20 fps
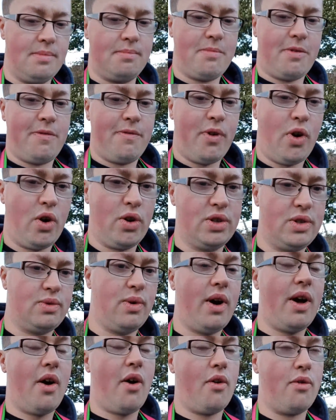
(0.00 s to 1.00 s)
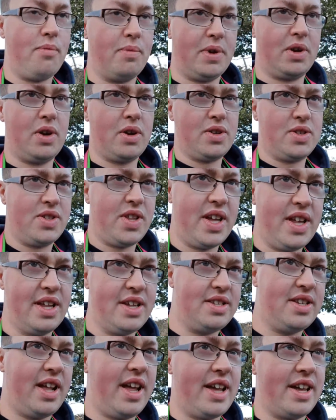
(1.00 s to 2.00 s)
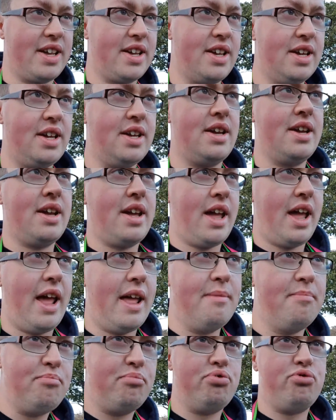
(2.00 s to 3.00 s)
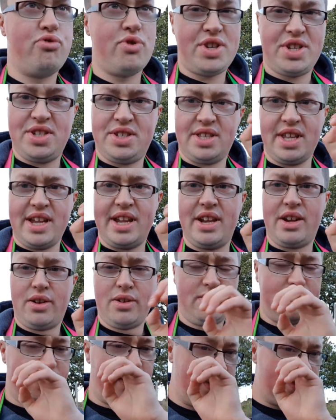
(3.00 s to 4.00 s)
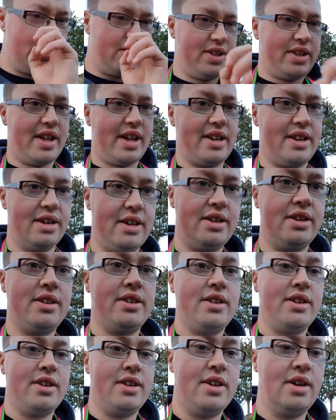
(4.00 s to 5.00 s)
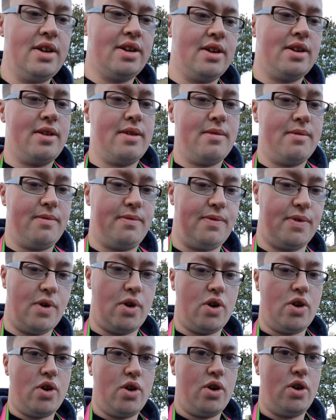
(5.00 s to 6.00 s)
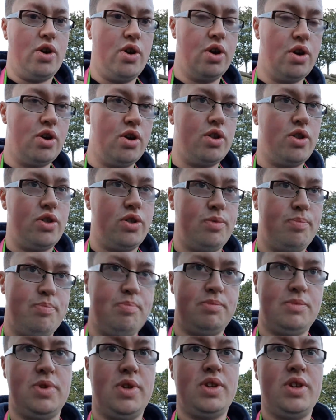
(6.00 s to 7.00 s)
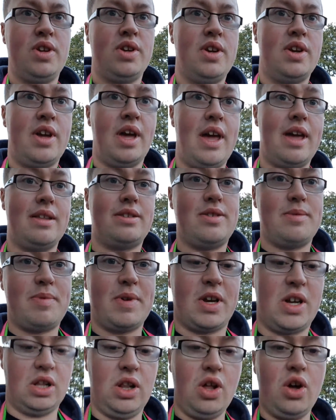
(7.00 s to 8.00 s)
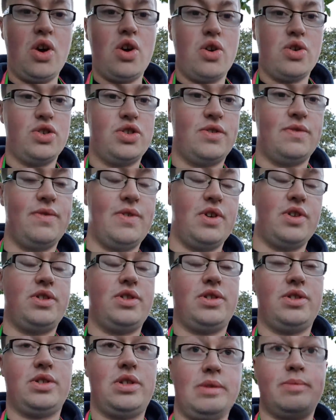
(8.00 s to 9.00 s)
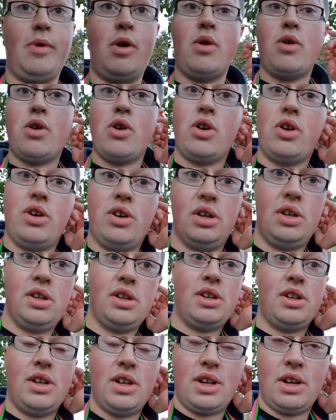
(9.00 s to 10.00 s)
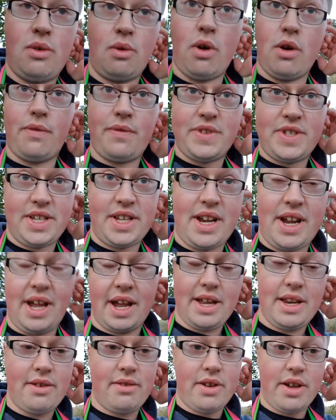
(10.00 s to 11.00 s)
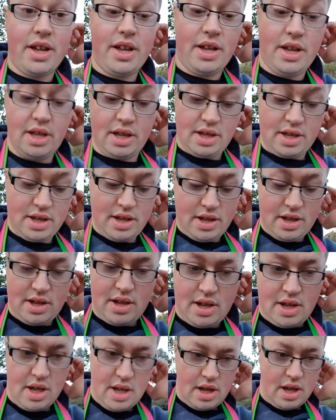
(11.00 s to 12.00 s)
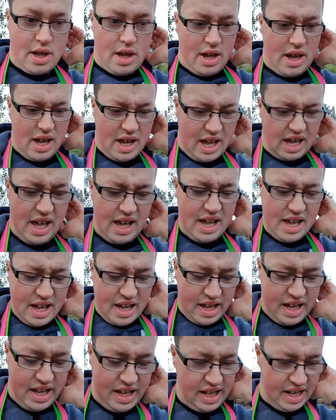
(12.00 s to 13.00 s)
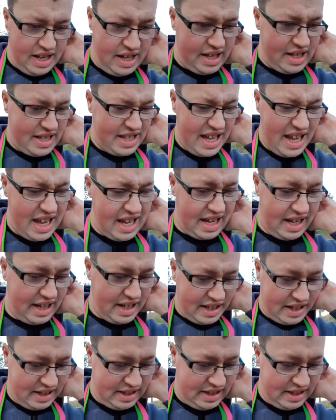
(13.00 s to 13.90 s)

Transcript: before 12 because then it's like in pristine condition then for it to be closed for tomorrow or for tonight anyway uh yeah